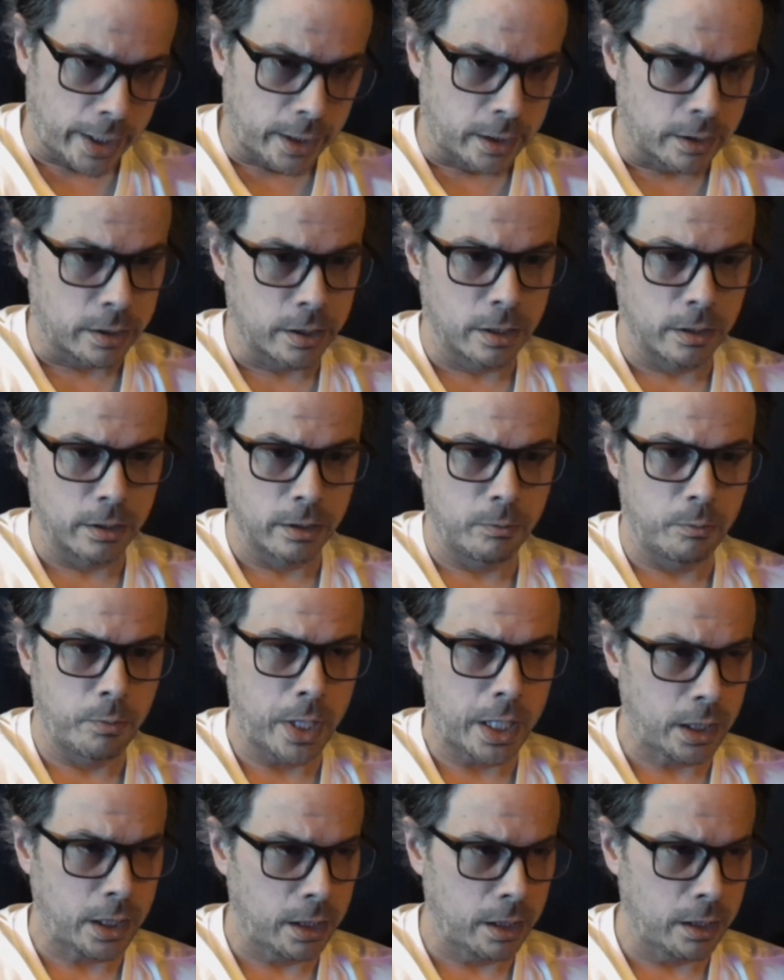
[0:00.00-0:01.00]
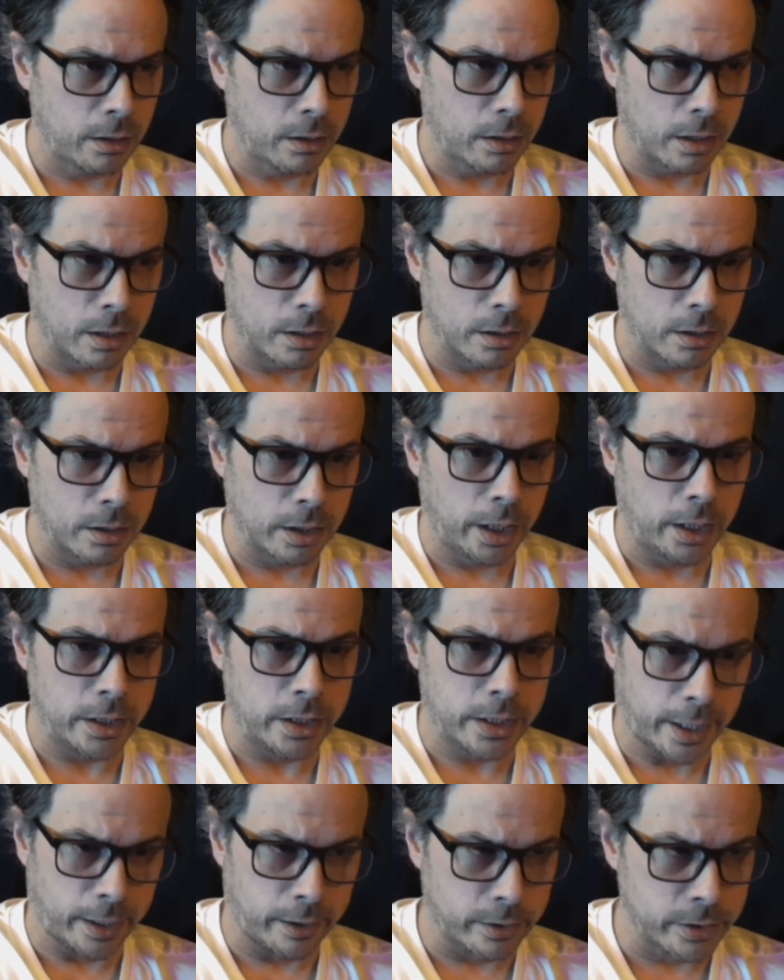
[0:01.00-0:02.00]
like many
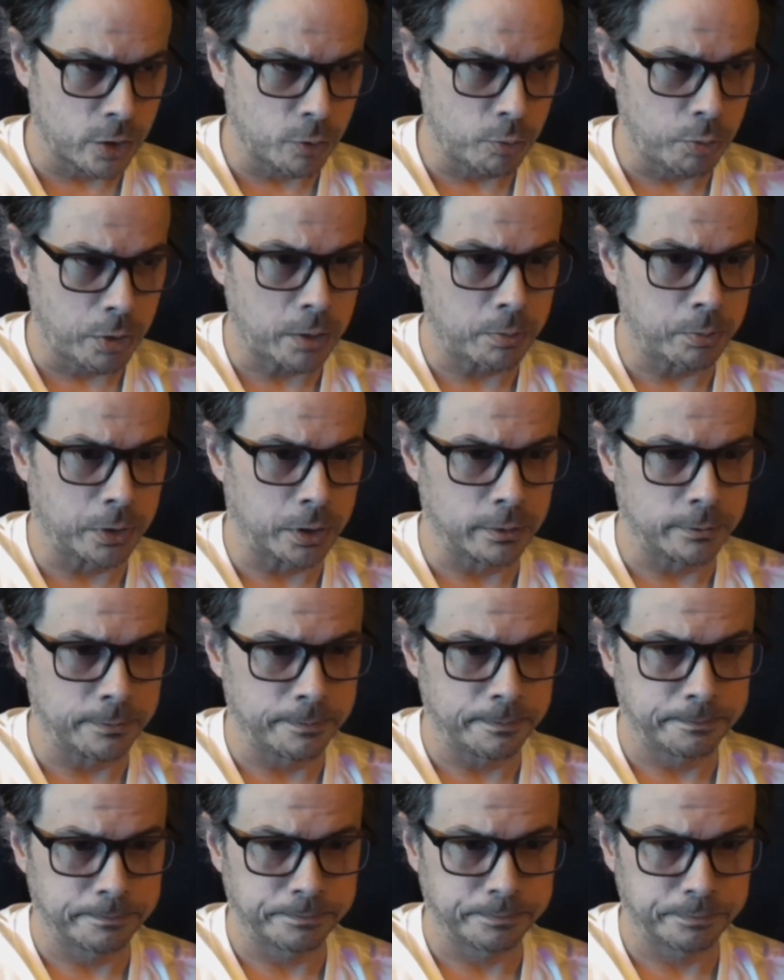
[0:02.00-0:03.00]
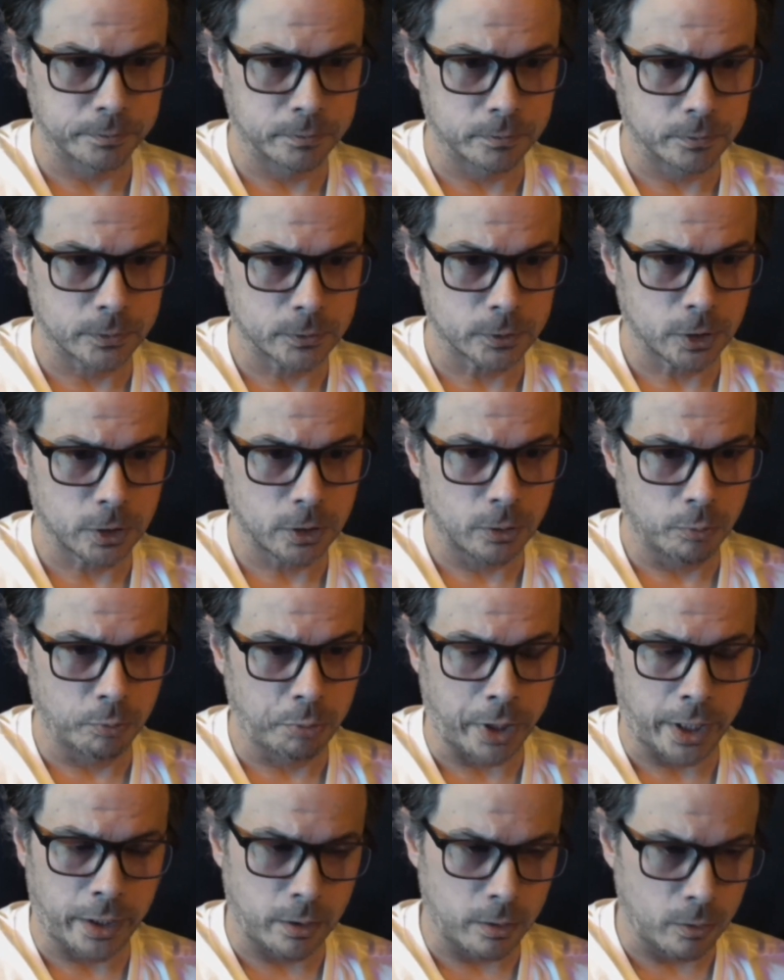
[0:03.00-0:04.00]
intelligent people,
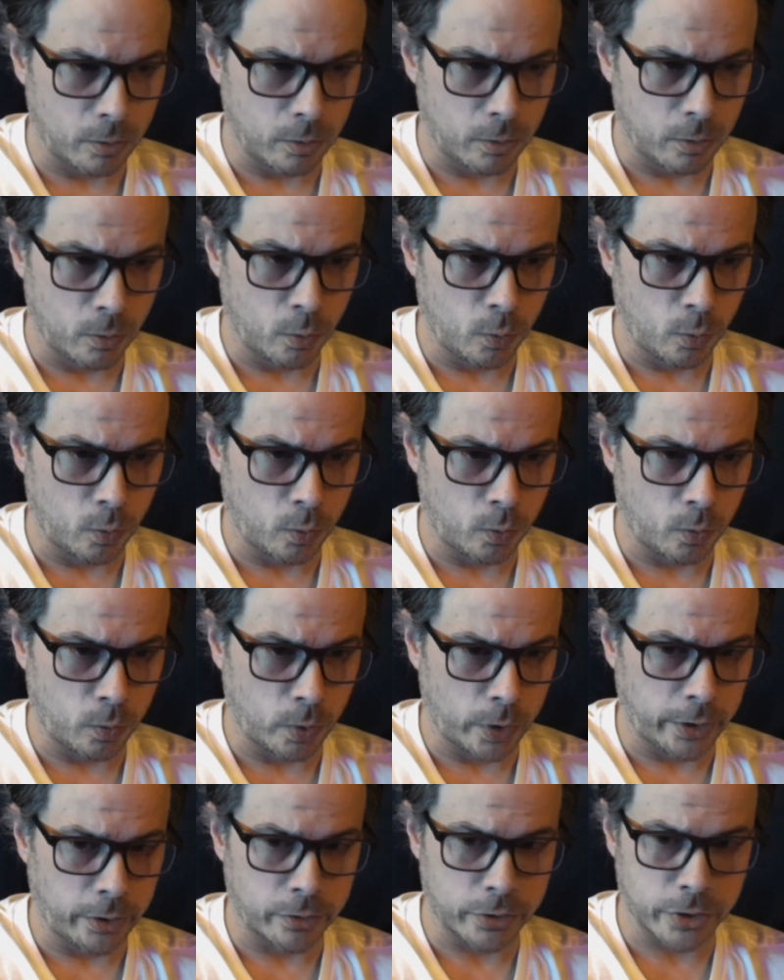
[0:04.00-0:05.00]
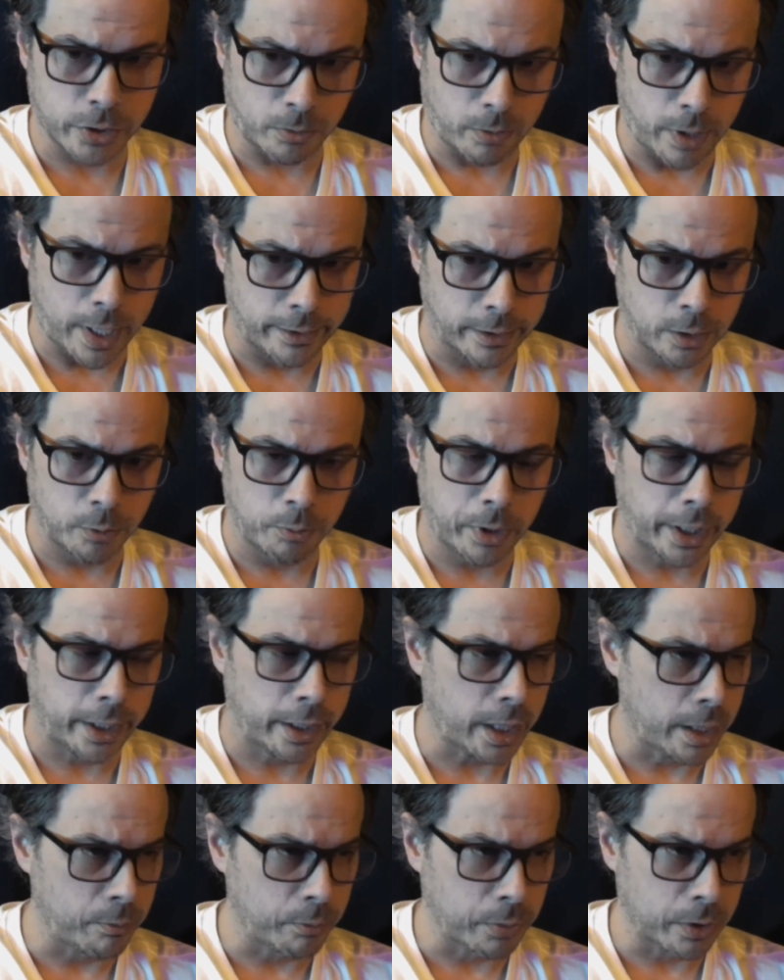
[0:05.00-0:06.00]
but when you're surrounded by
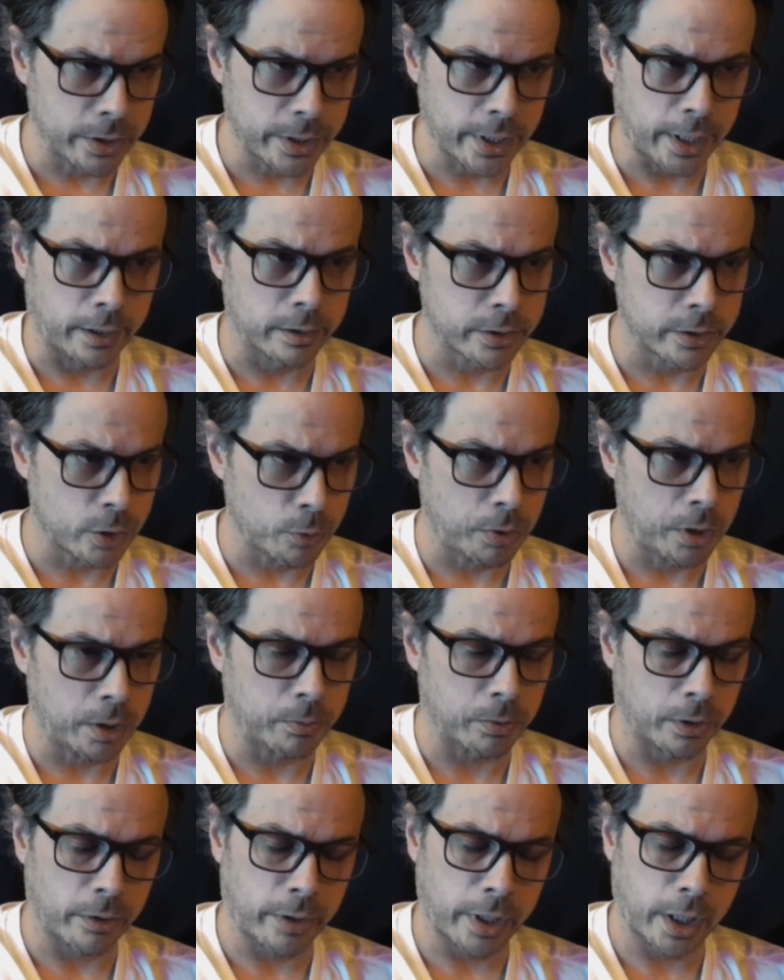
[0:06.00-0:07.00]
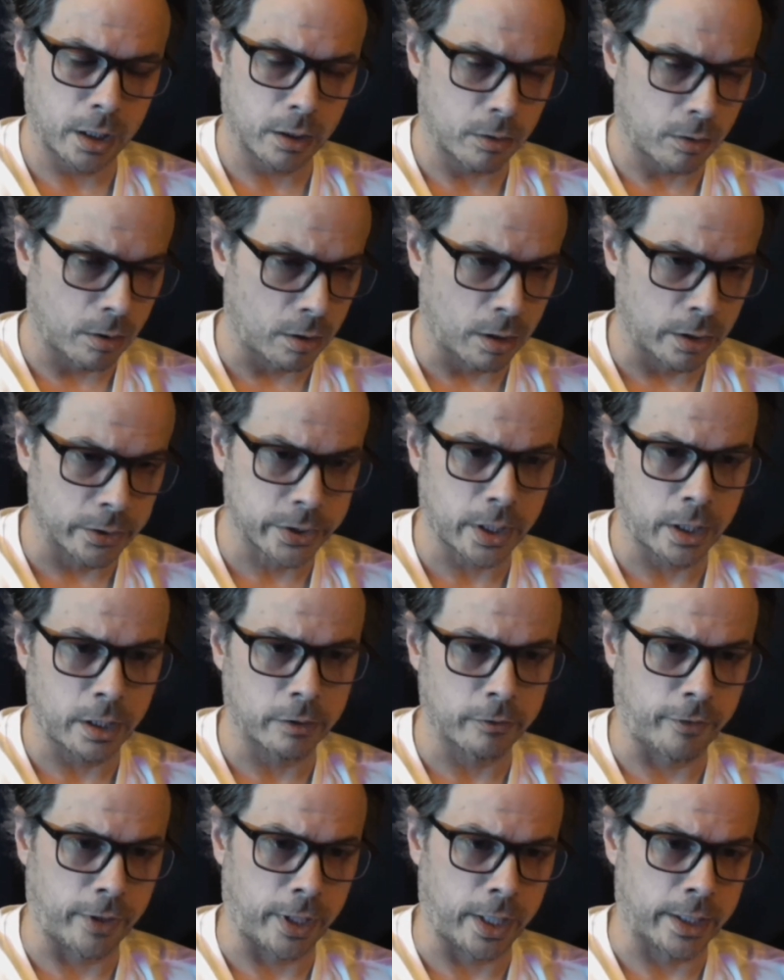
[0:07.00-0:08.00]
hyper intelligent people, they can all
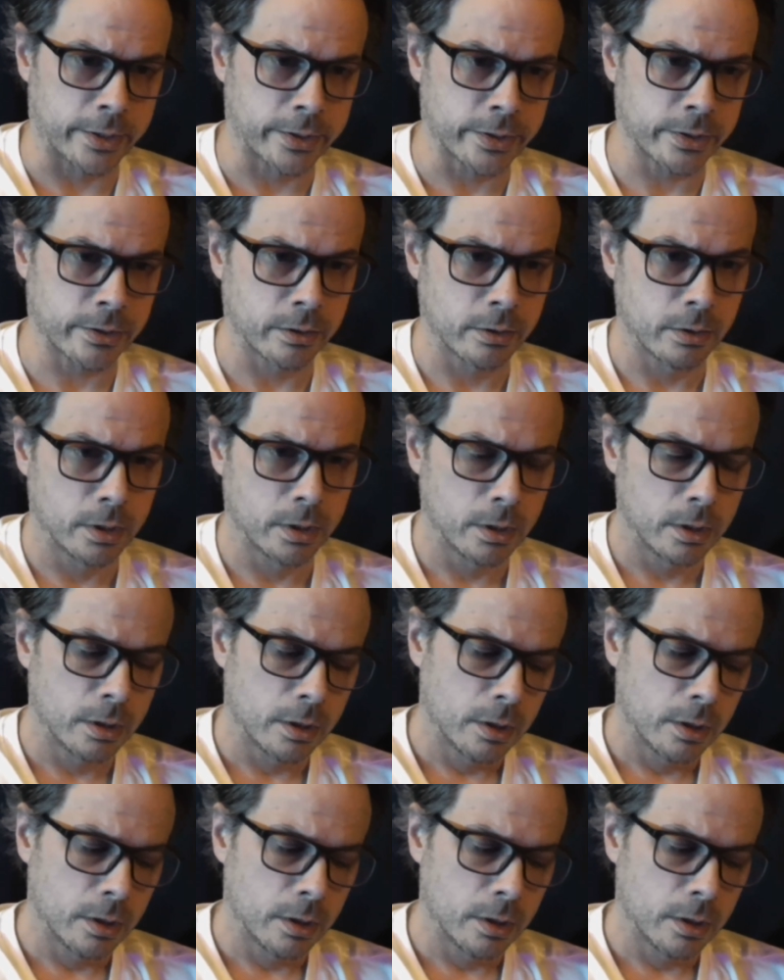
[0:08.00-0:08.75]
talk fast.